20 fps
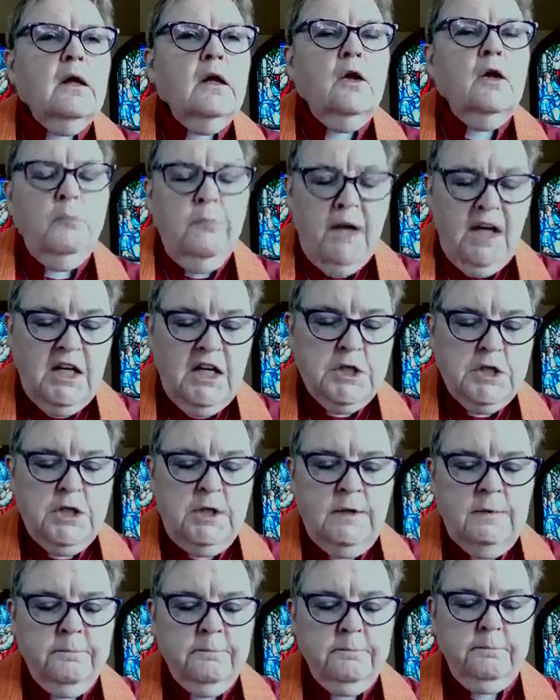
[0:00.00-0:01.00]
Now
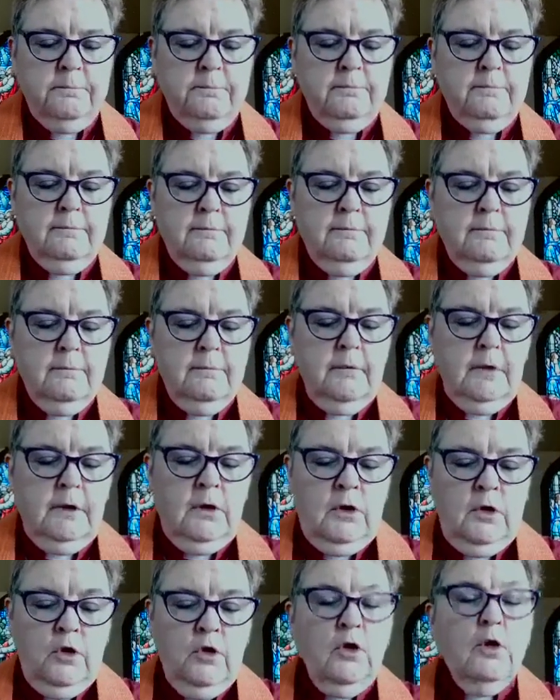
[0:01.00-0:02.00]
imagine
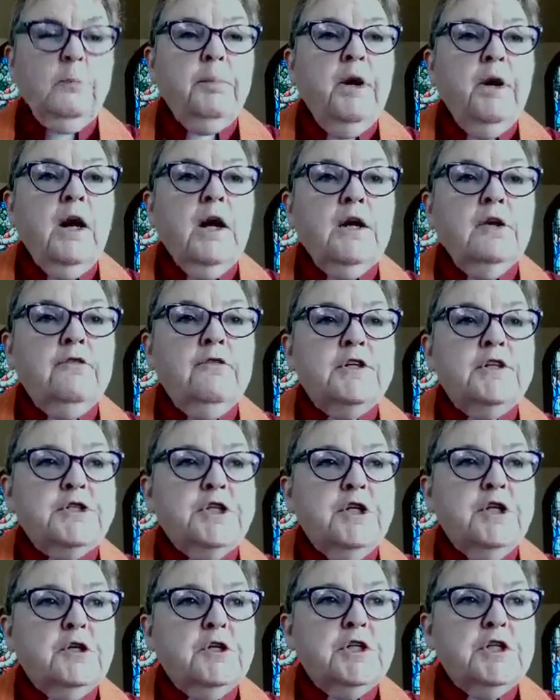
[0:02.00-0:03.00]
that you're part of a
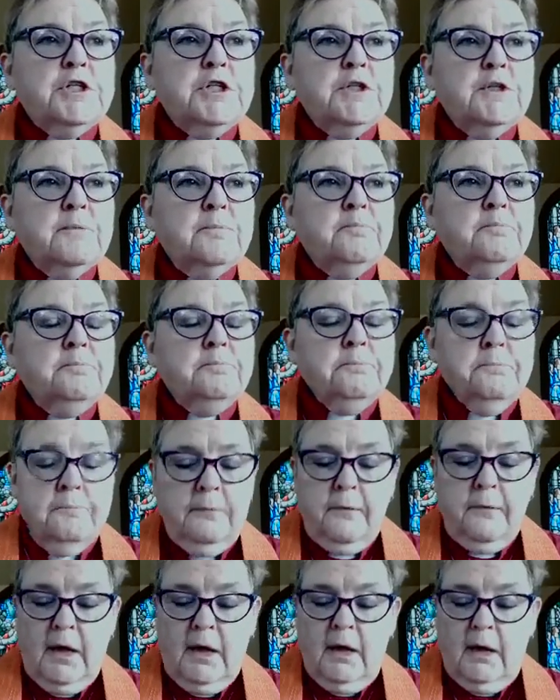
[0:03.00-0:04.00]
church
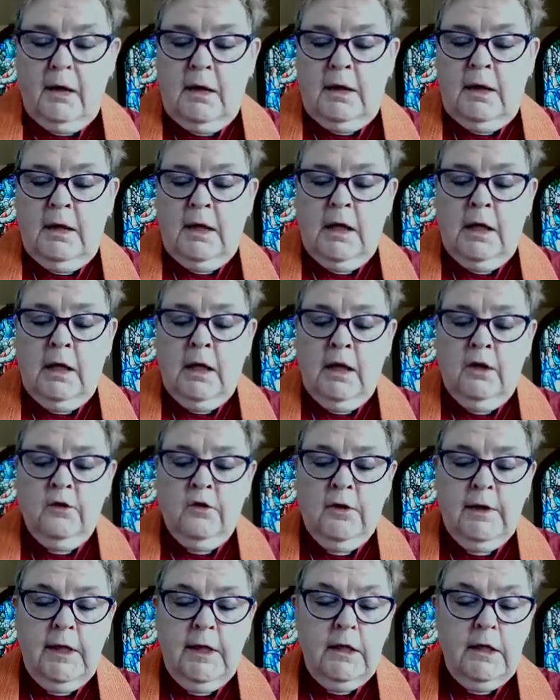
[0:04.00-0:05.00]
and it
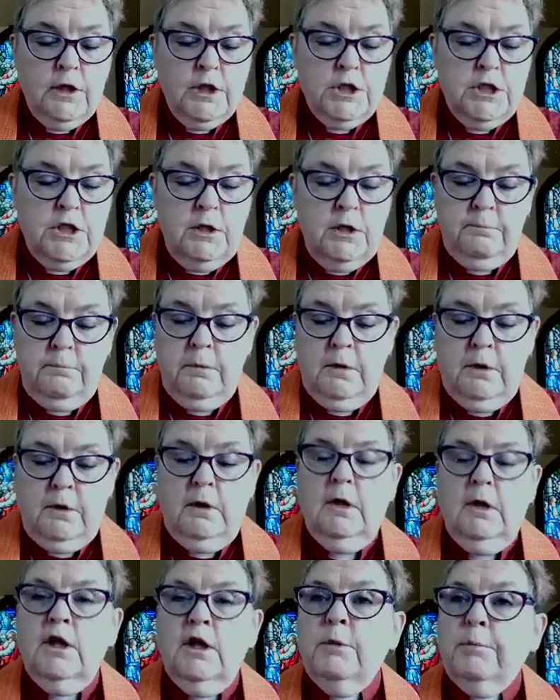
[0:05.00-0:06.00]
has leadership
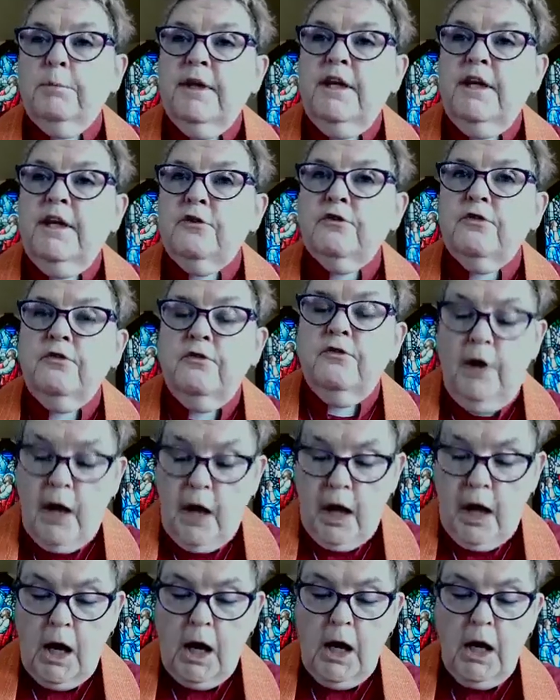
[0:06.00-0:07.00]
in a place
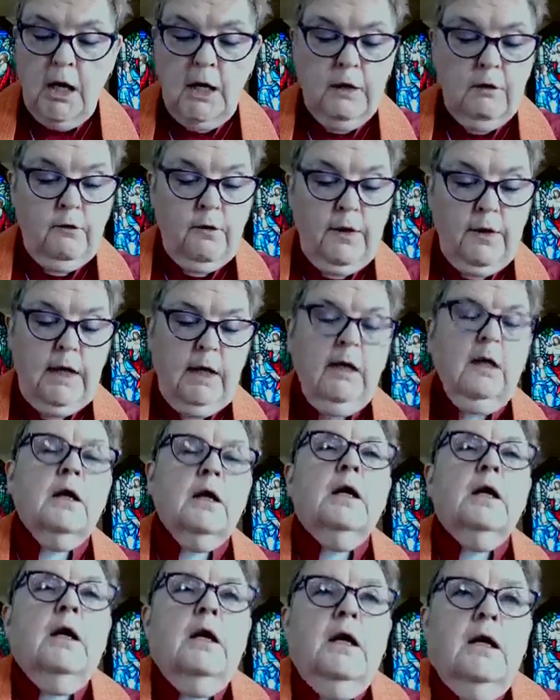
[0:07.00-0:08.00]
far away
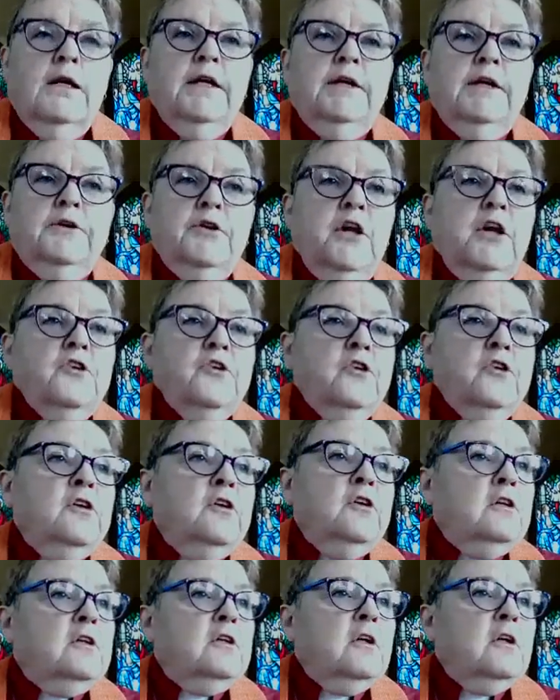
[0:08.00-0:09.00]
that
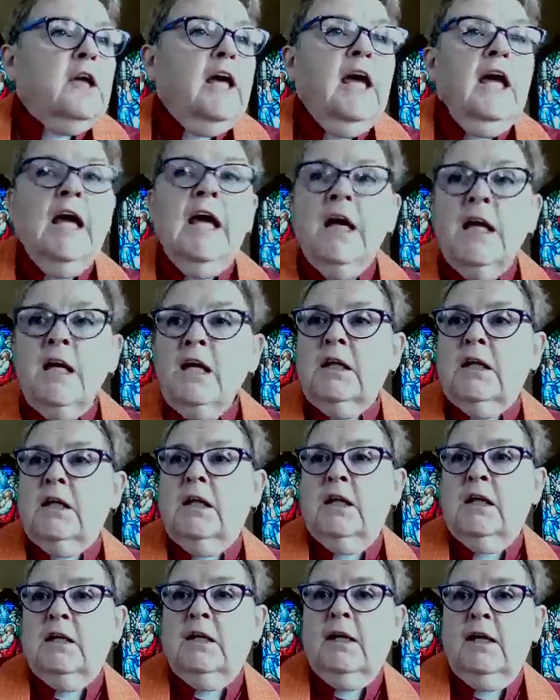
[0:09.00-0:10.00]
doesn't look
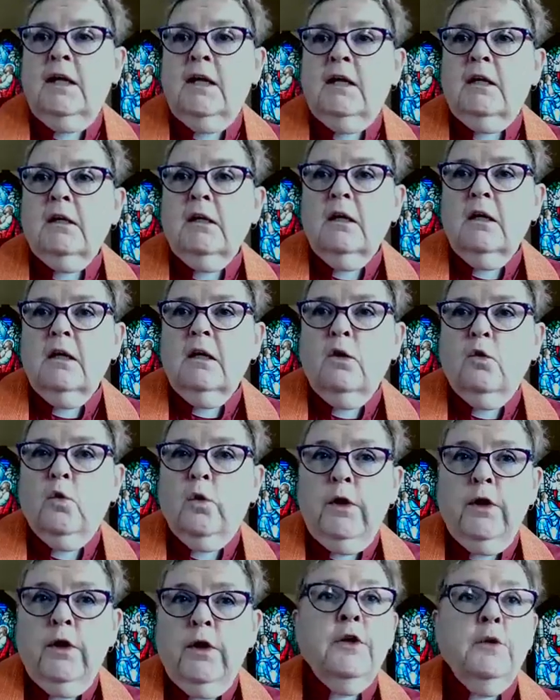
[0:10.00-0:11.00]
anything like
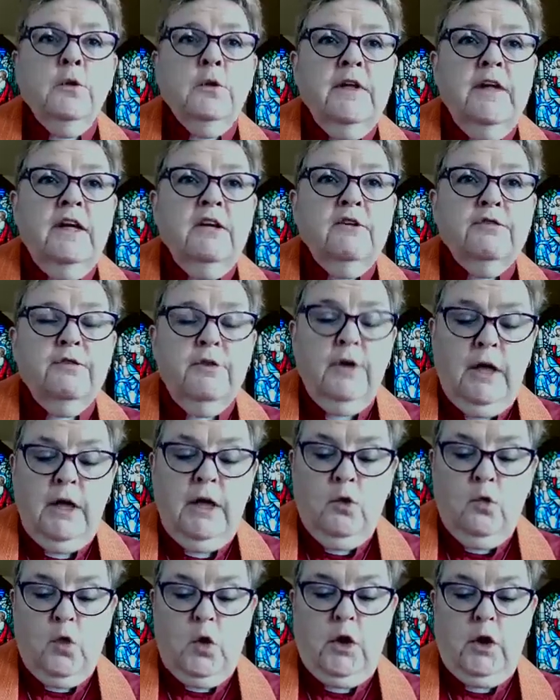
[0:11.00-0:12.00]
where you live
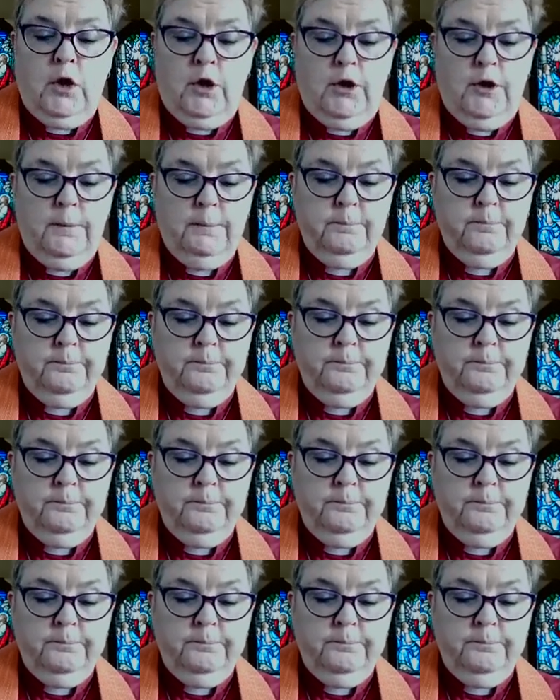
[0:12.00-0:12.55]
and work.